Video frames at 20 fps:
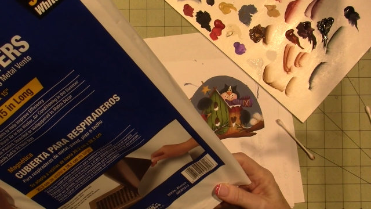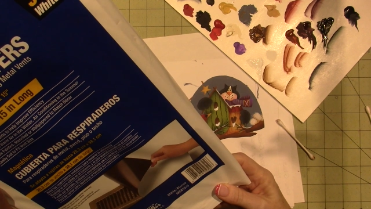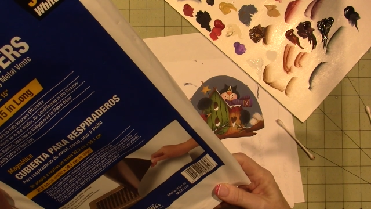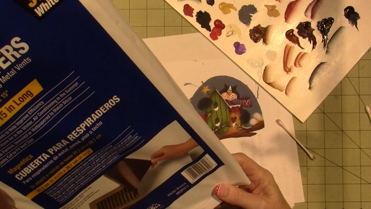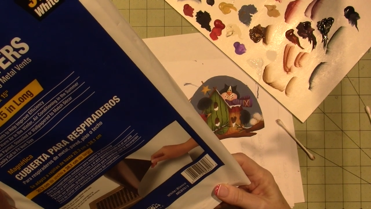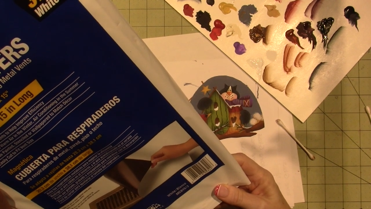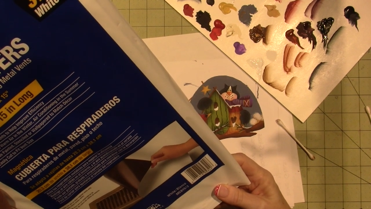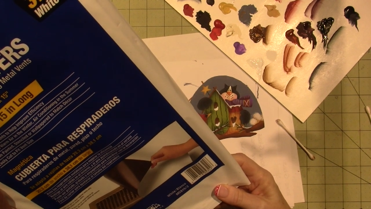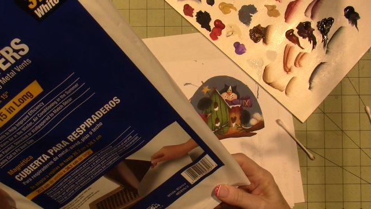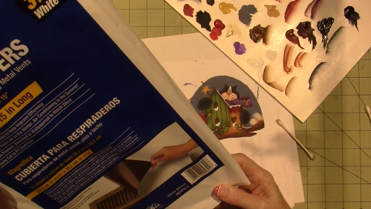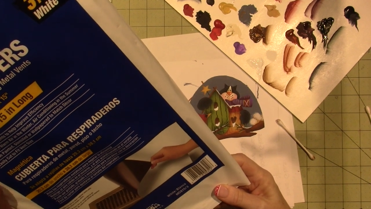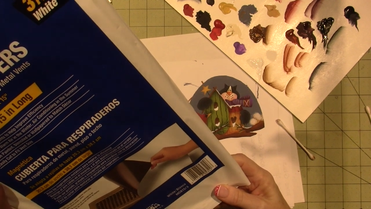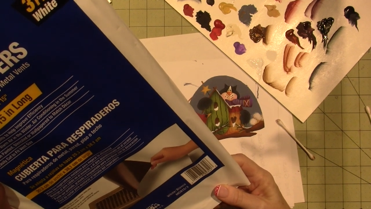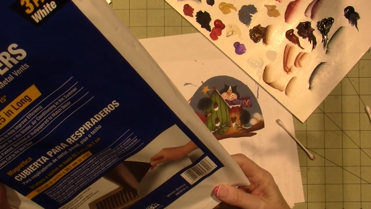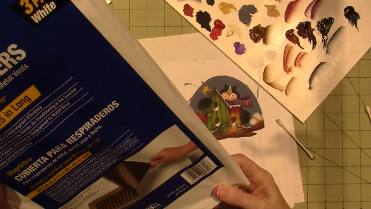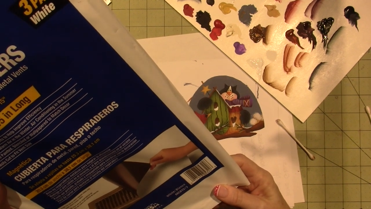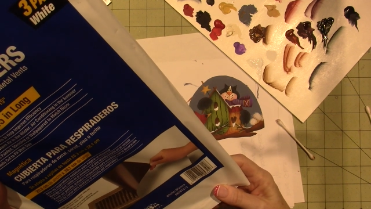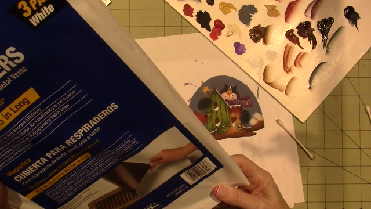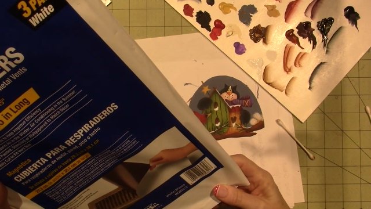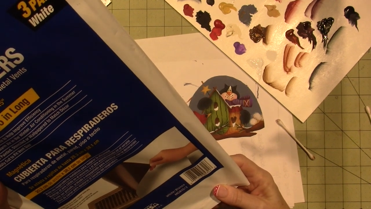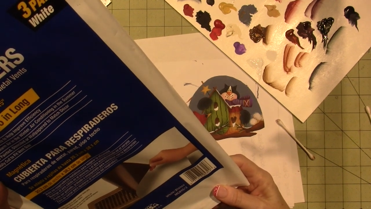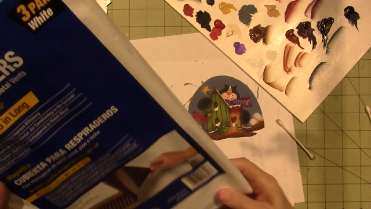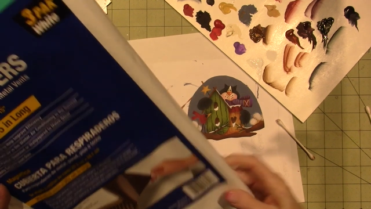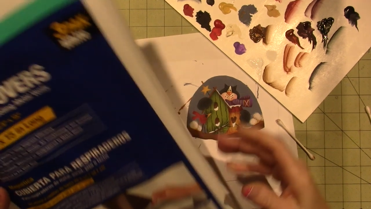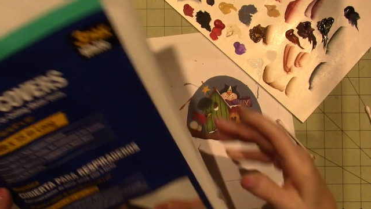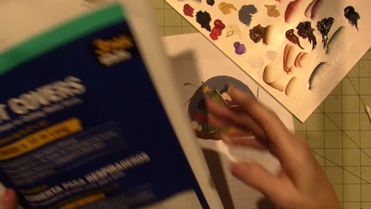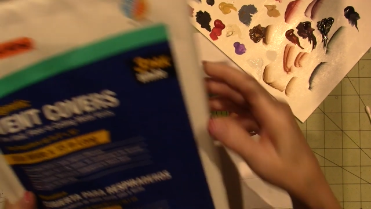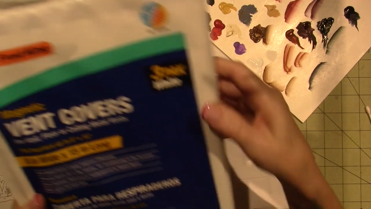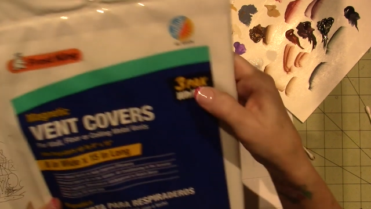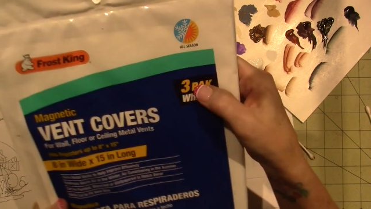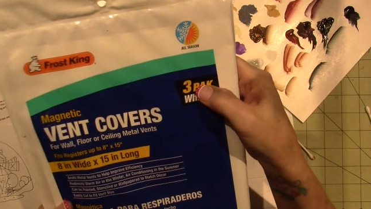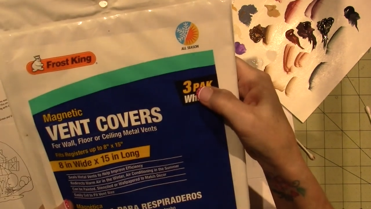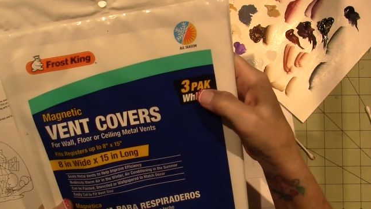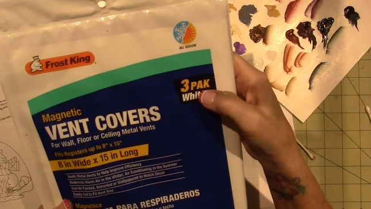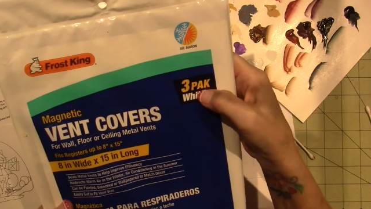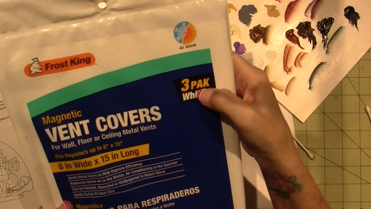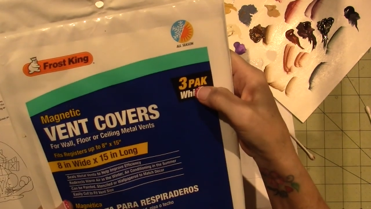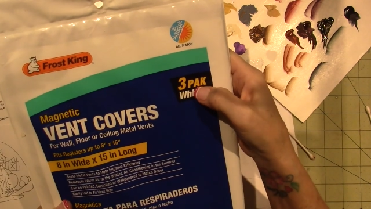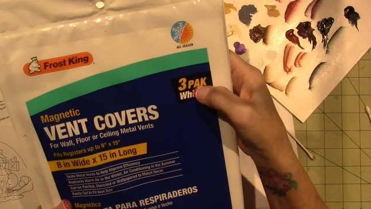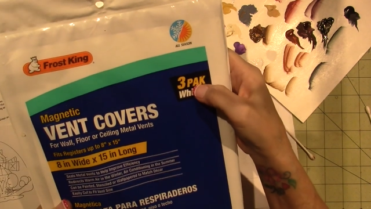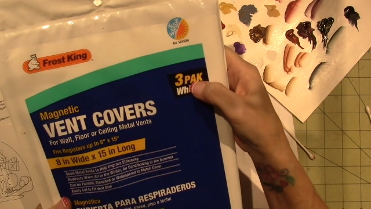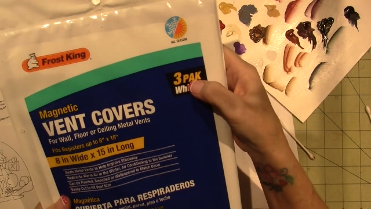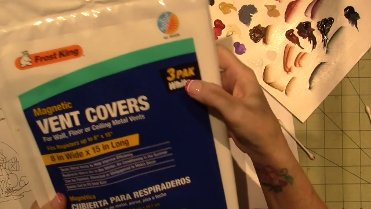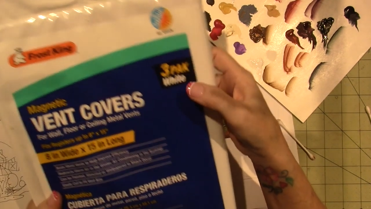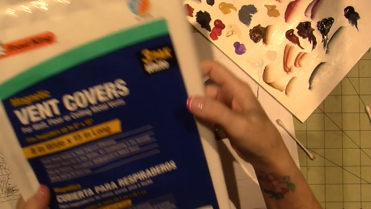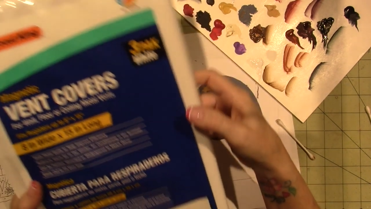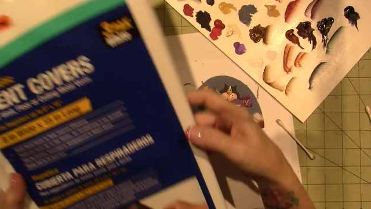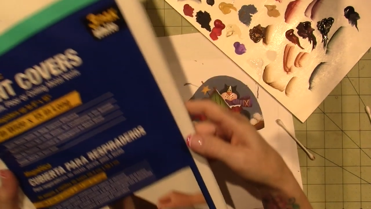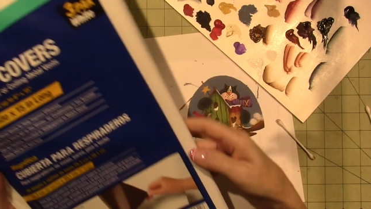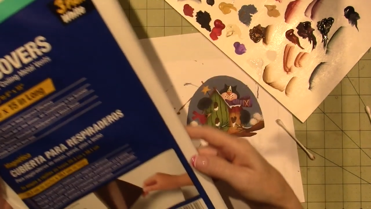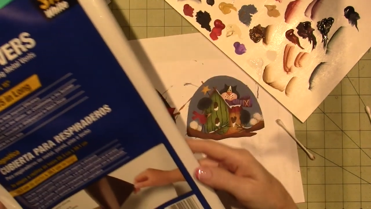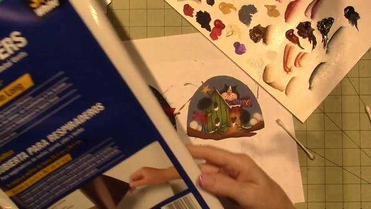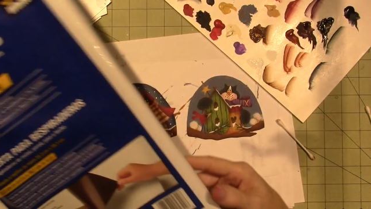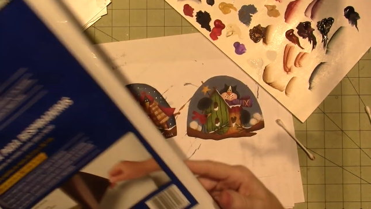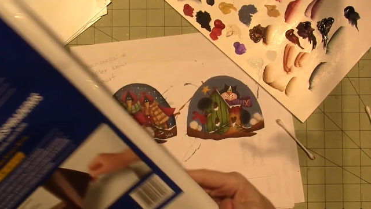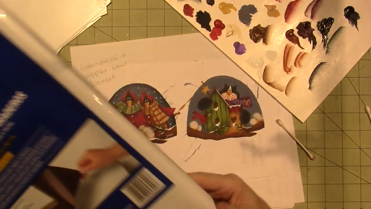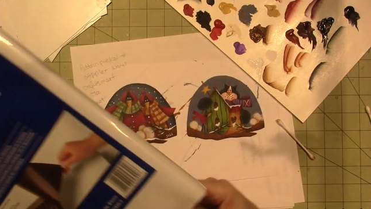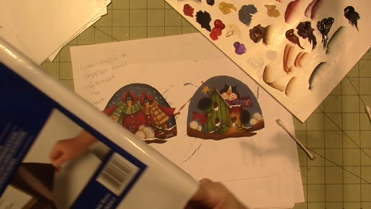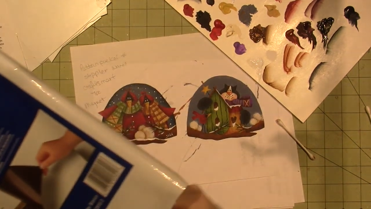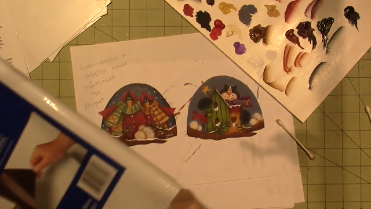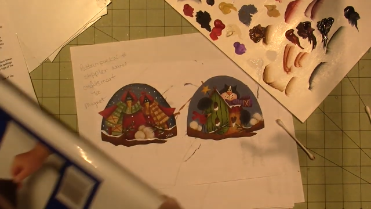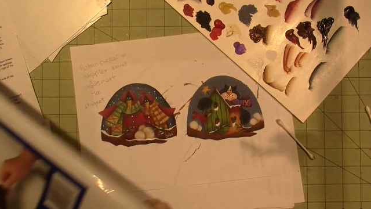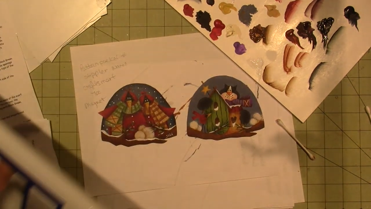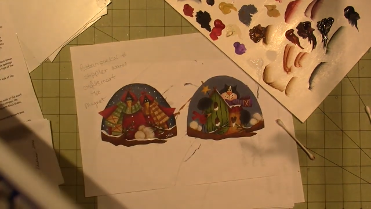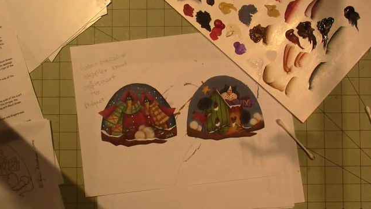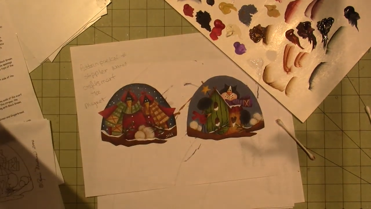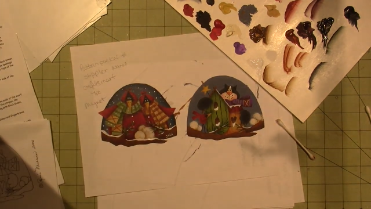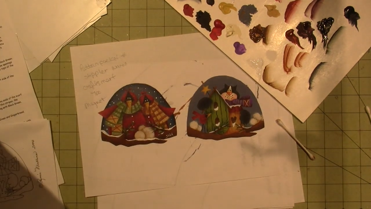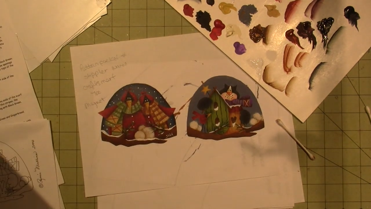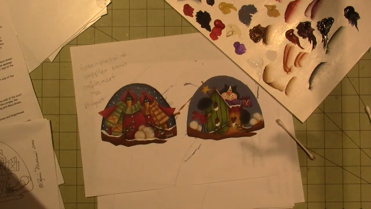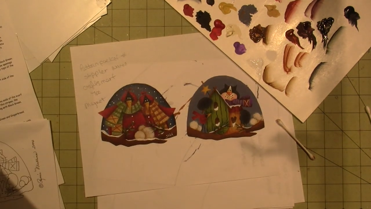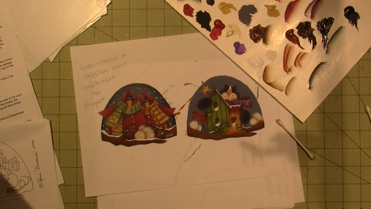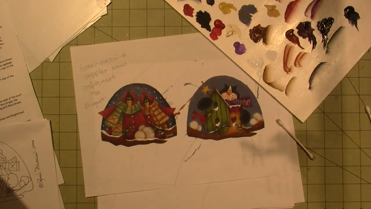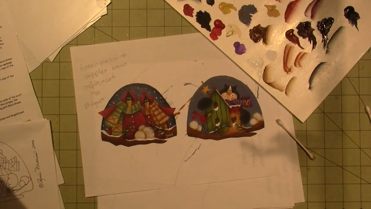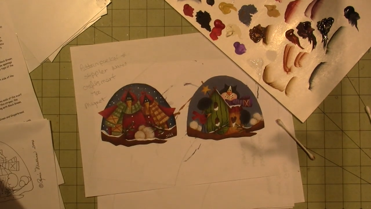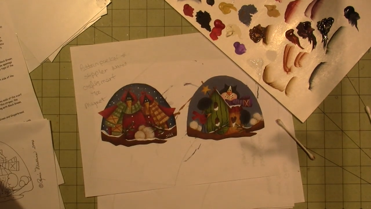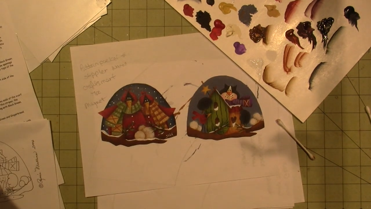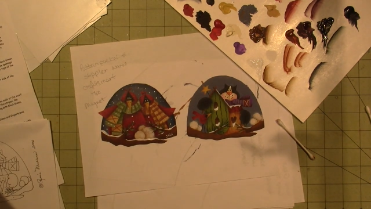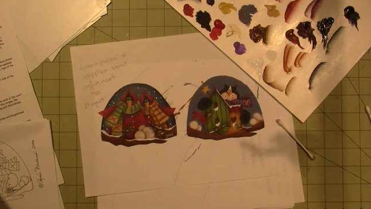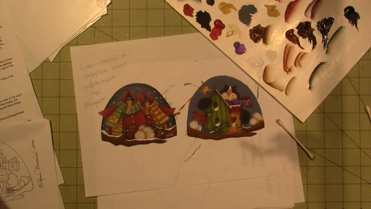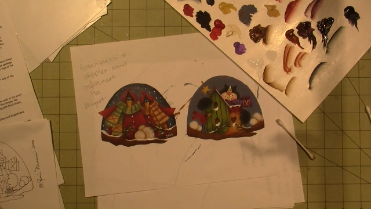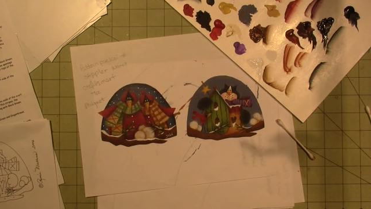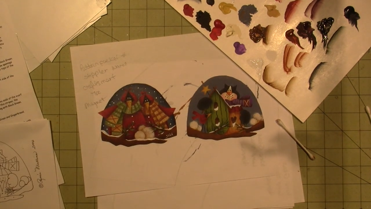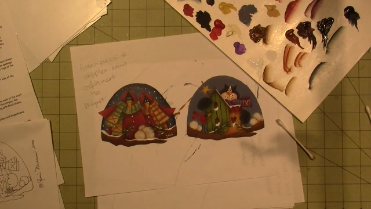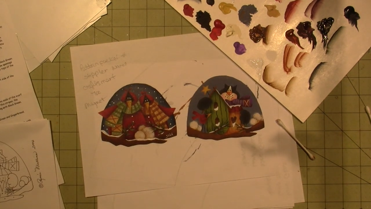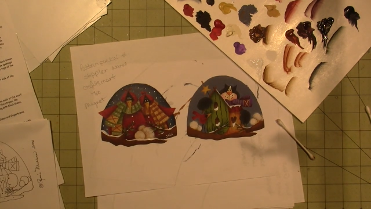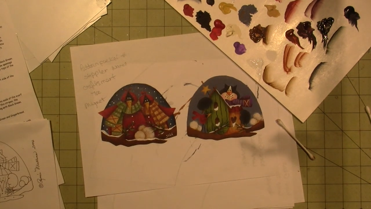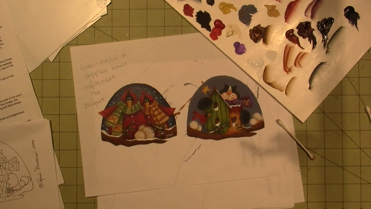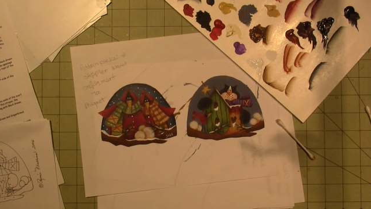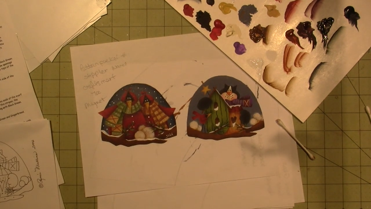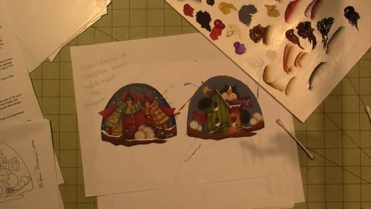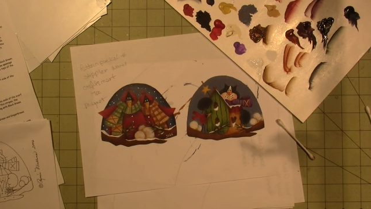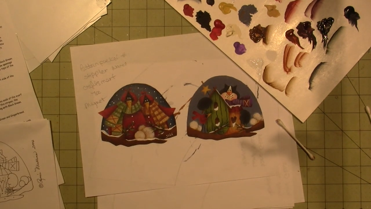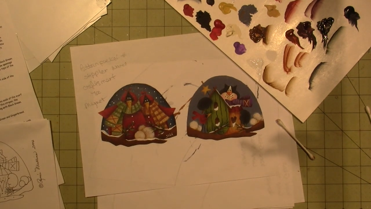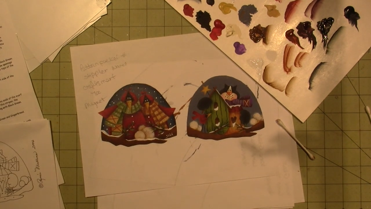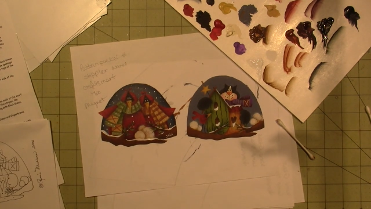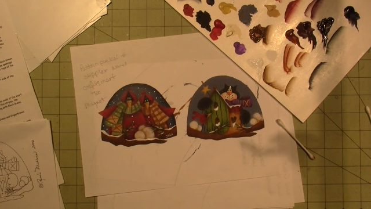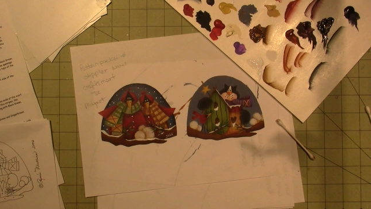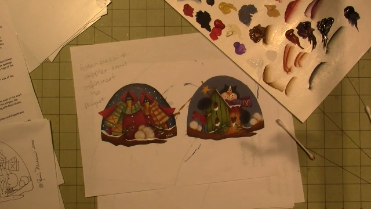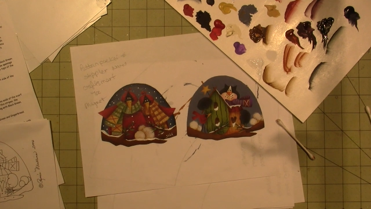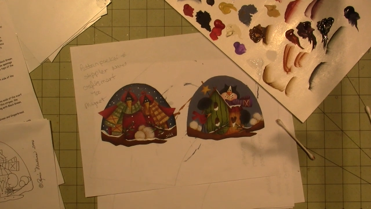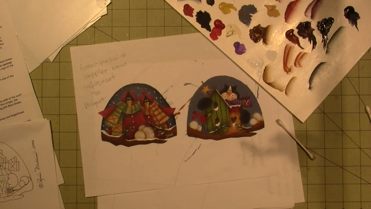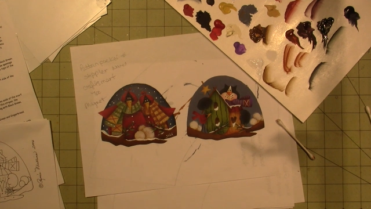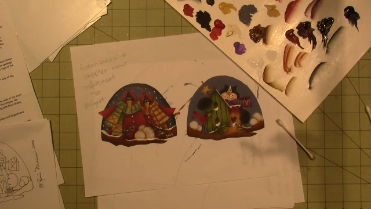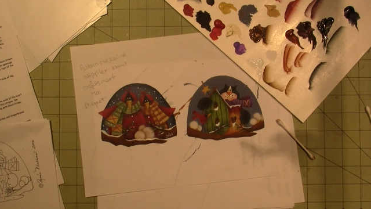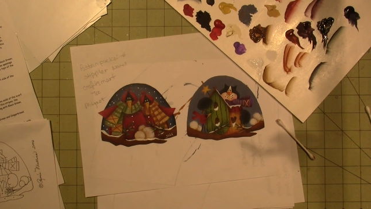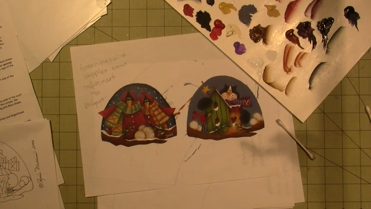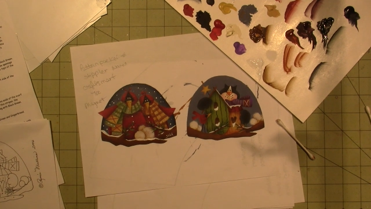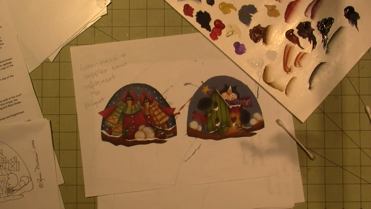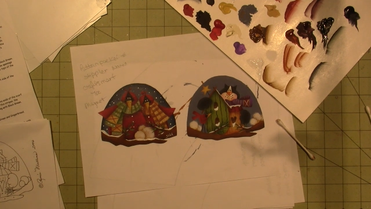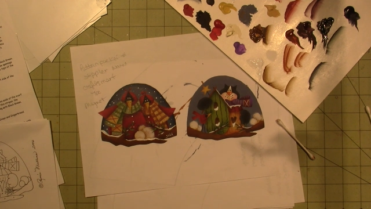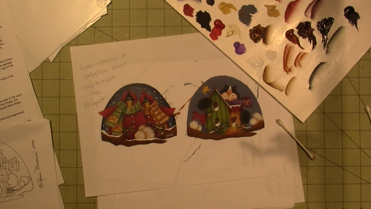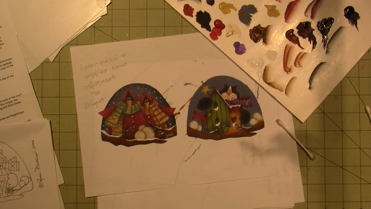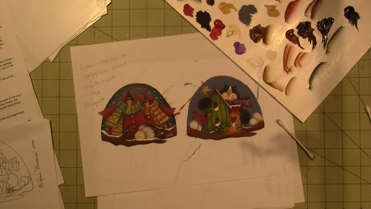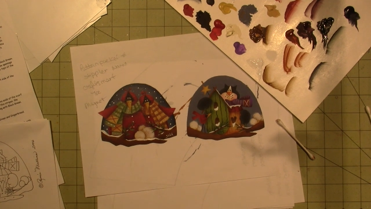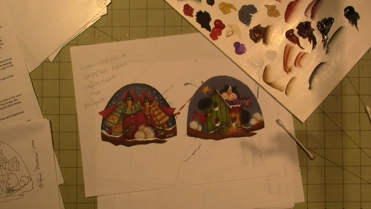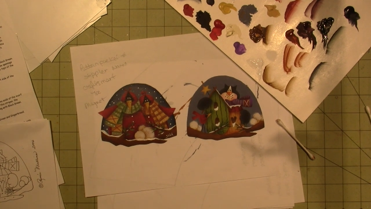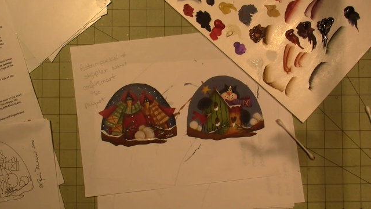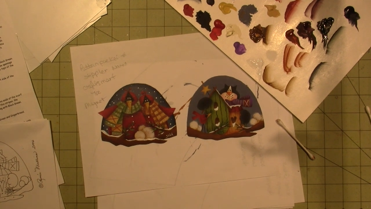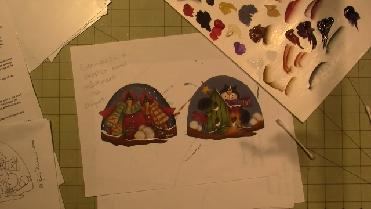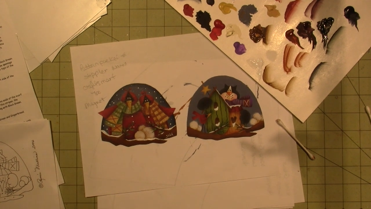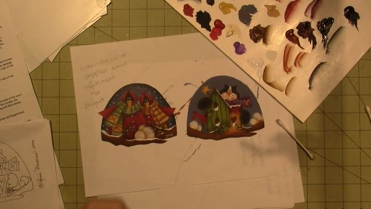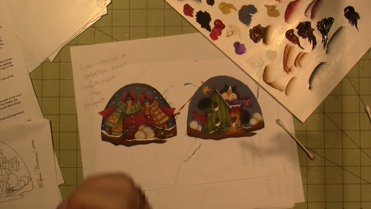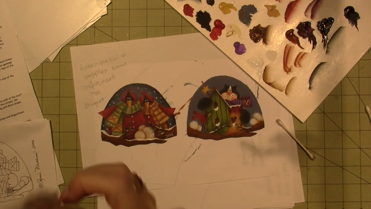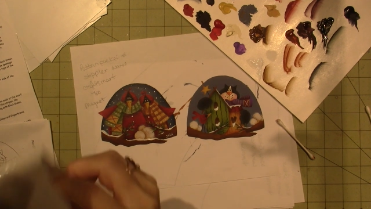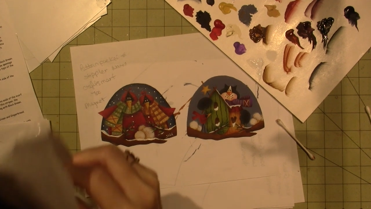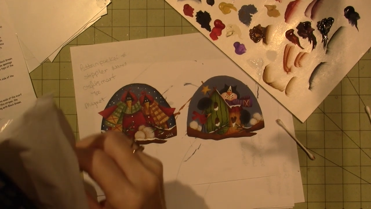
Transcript: (no speaker visible)